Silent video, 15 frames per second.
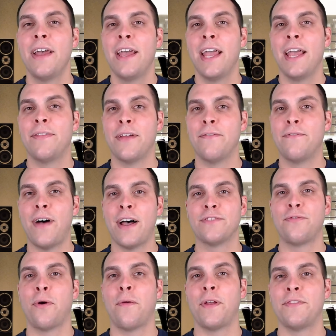it then
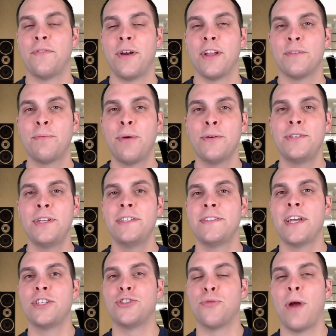phosphorylates various proteins
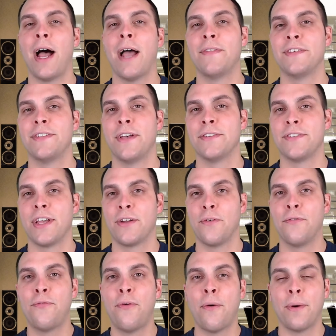that drive the cell cycle
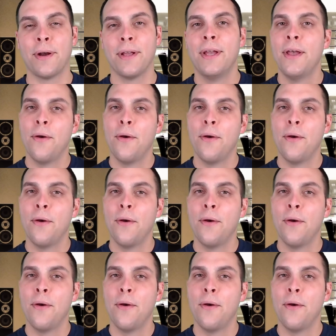forward.